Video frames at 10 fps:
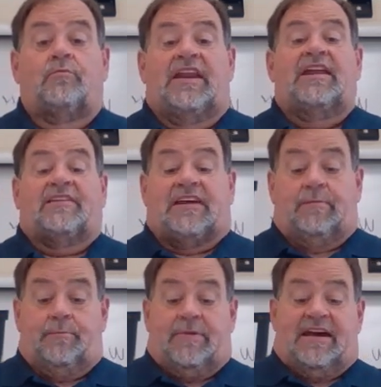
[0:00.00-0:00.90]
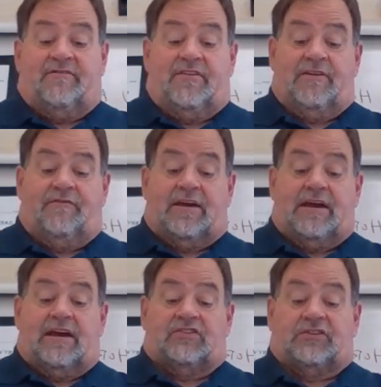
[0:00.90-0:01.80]
but it's coming by very
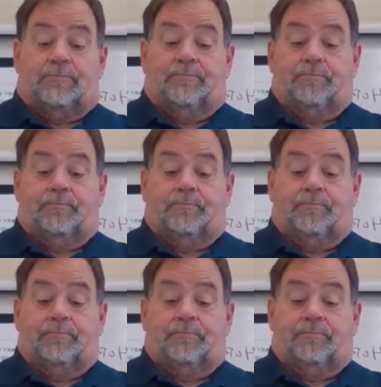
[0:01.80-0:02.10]
fast.